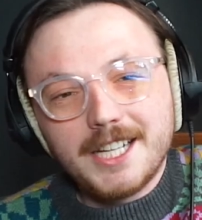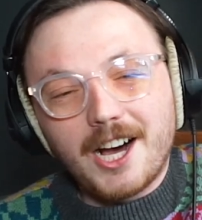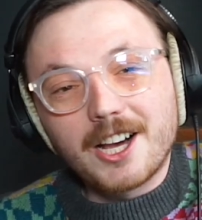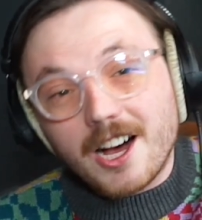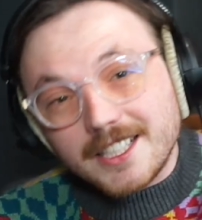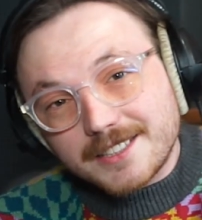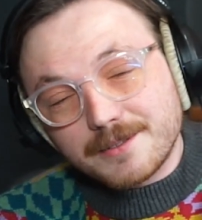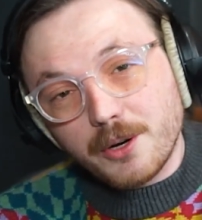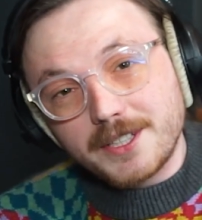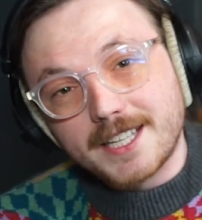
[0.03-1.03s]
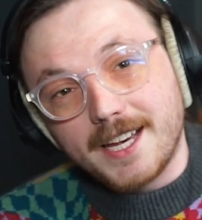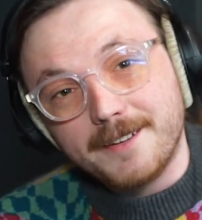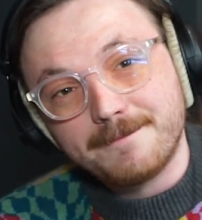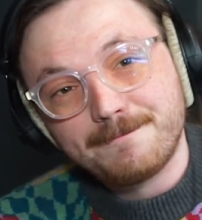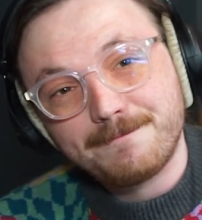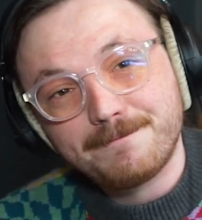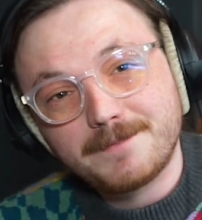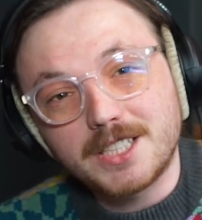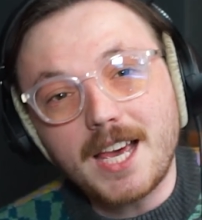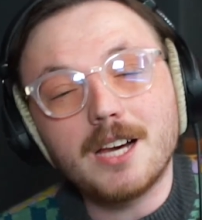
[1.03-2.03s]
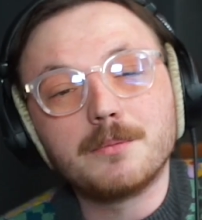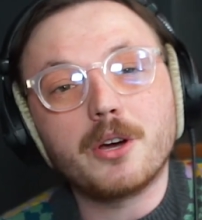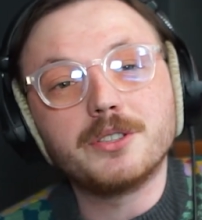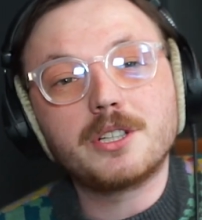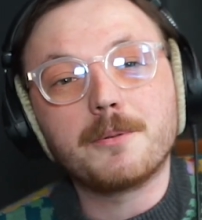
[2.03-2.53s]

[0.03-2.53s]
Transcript: Hi guys, Lewis here. Today I'm going to